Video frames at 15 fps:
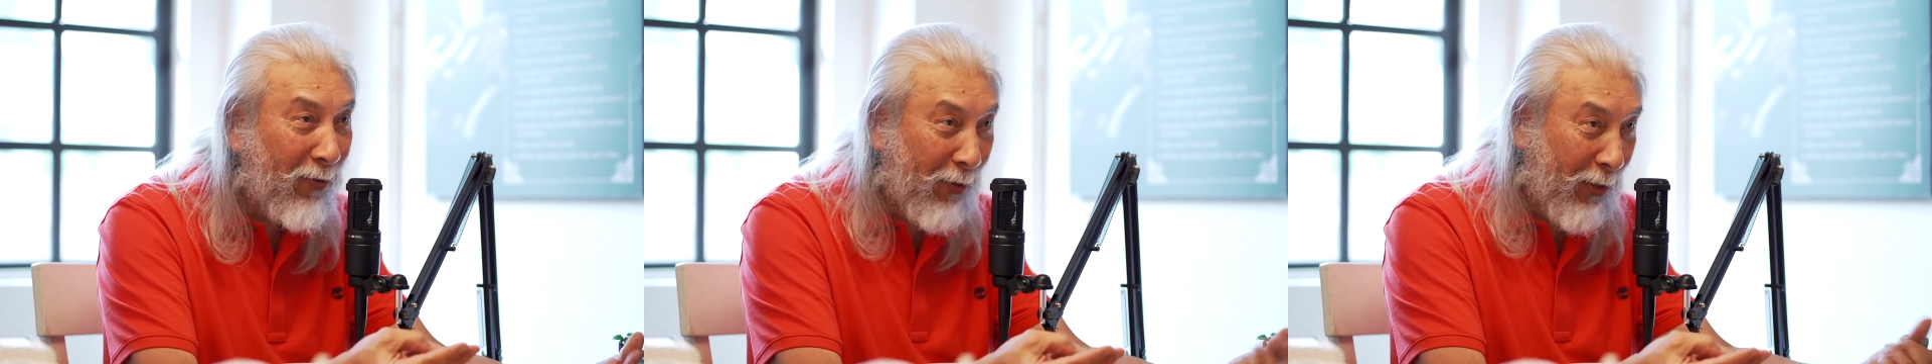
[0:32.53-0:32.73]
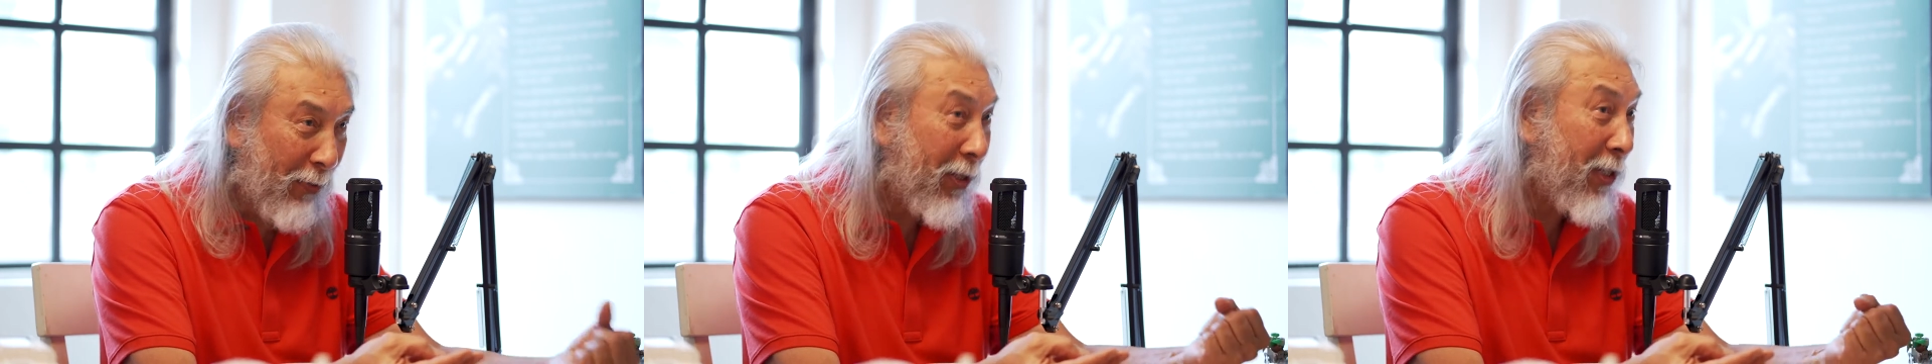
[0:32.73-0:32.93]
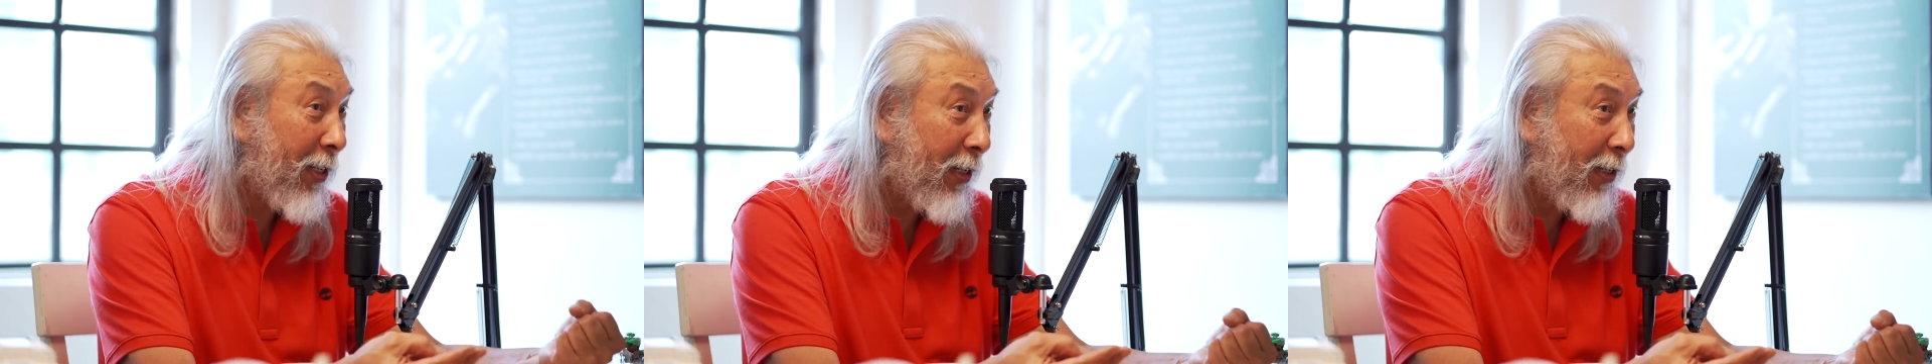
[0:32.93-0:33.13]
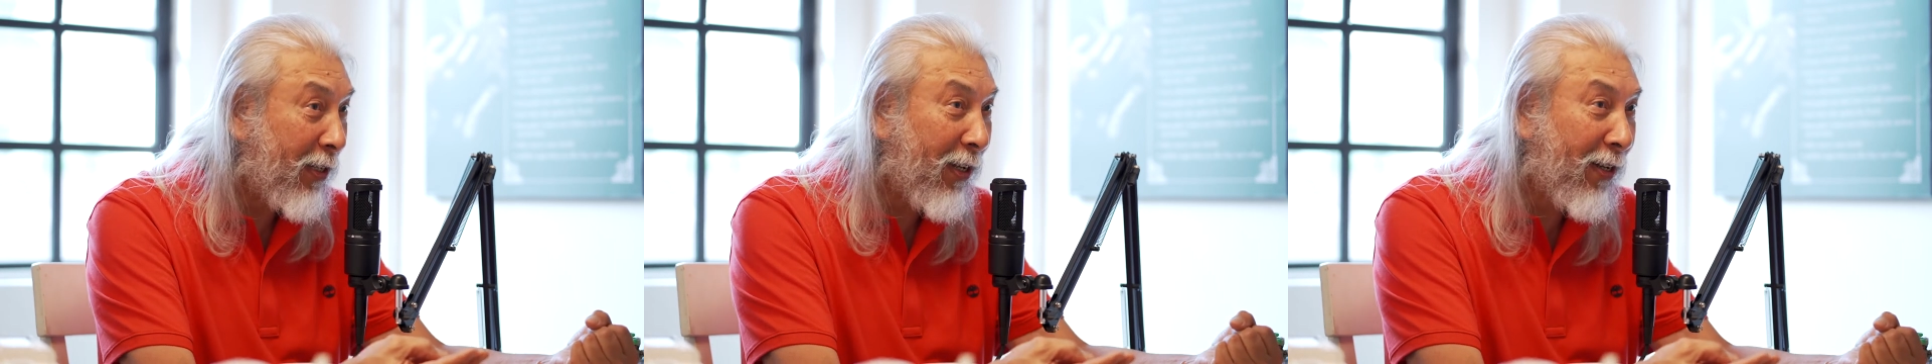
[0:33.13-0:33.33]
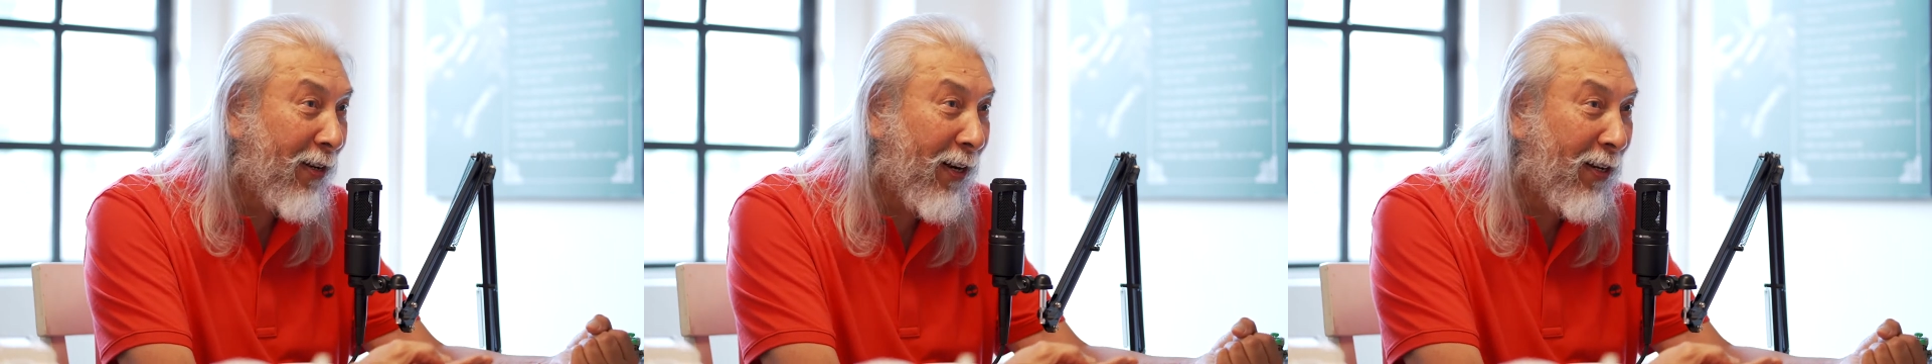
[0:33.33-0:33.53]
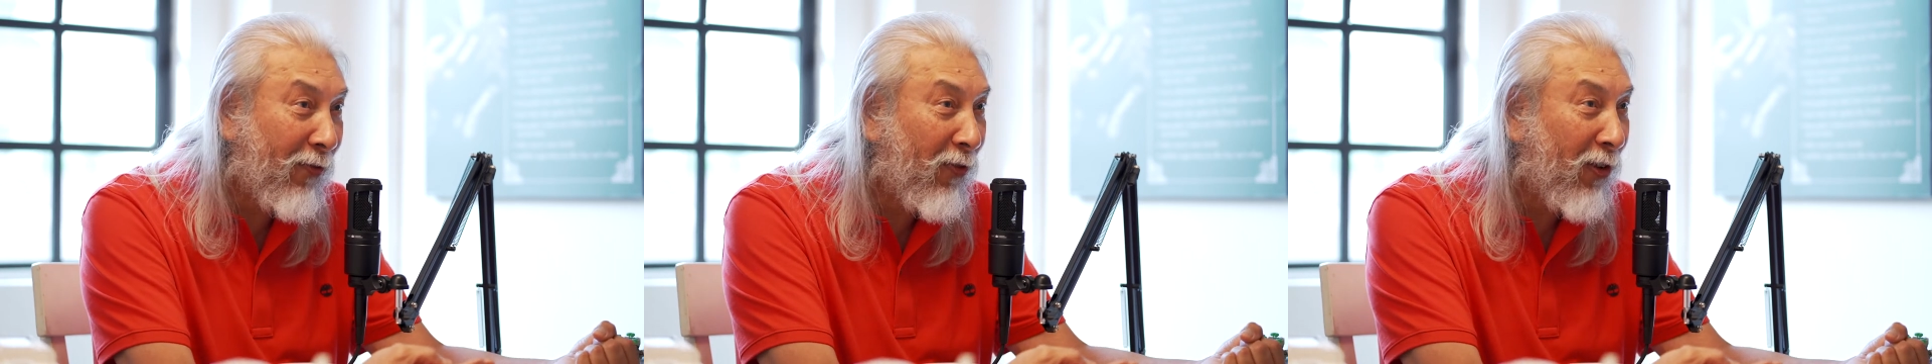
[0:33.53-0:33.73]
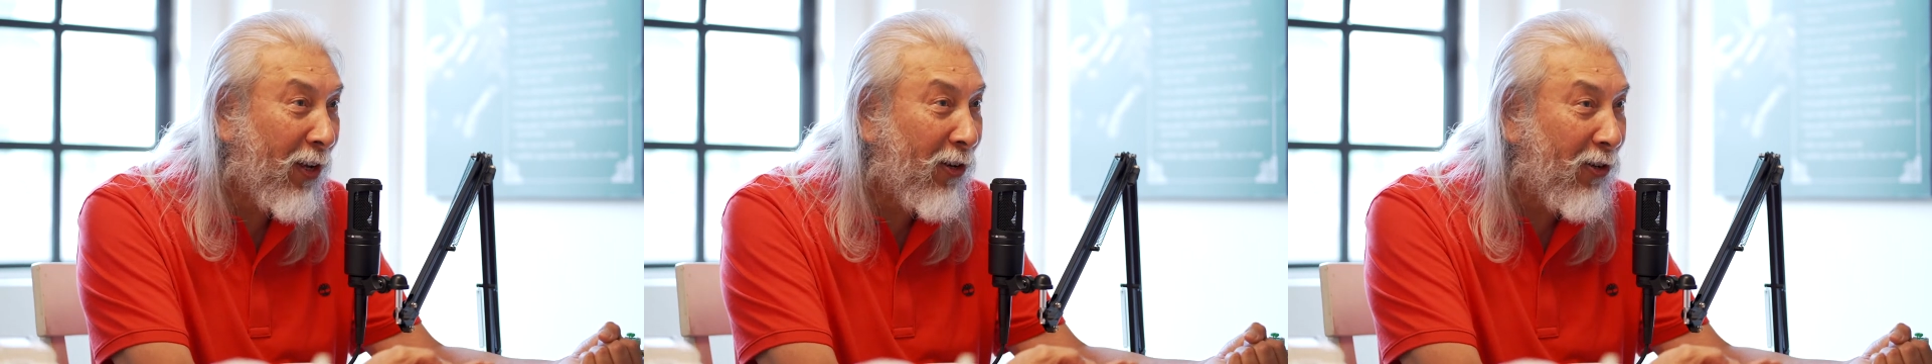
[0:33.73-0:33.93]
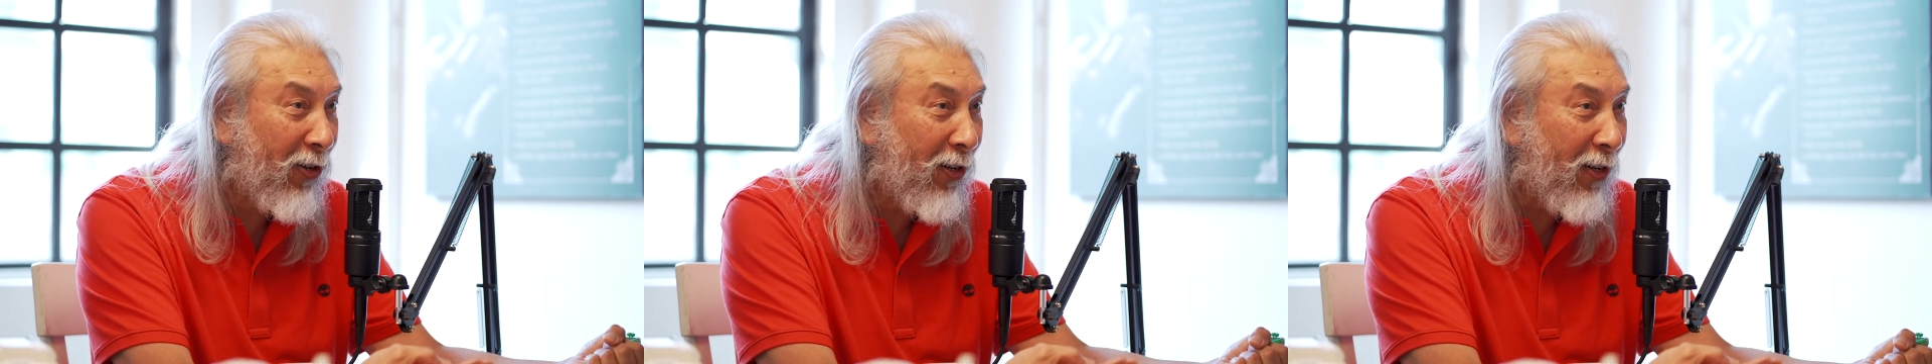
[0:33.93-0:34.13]
which means instant
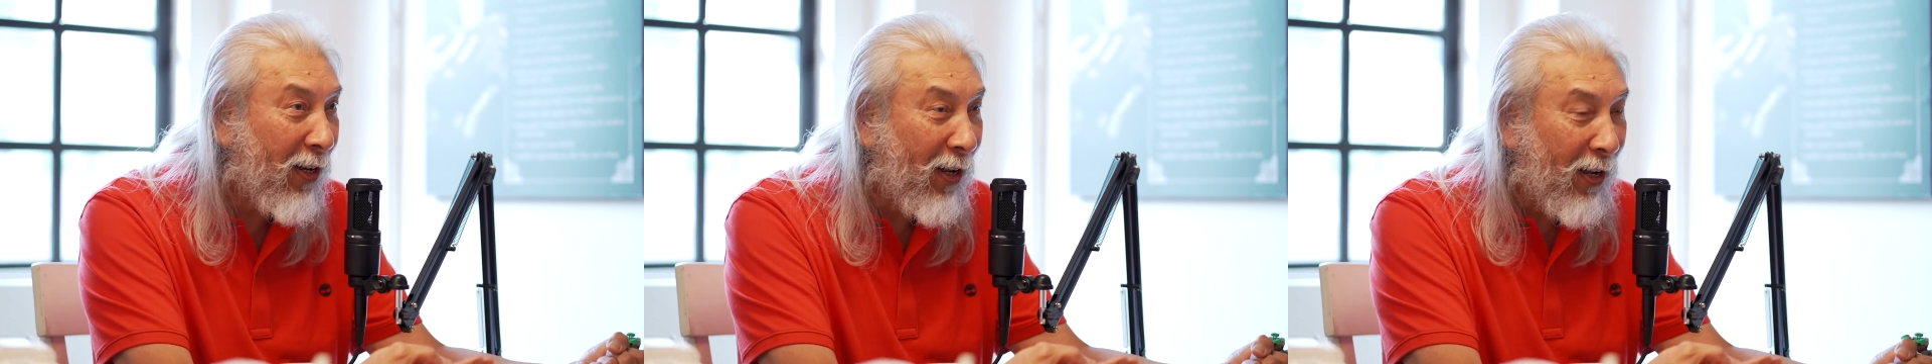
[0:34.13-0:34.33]
gratification,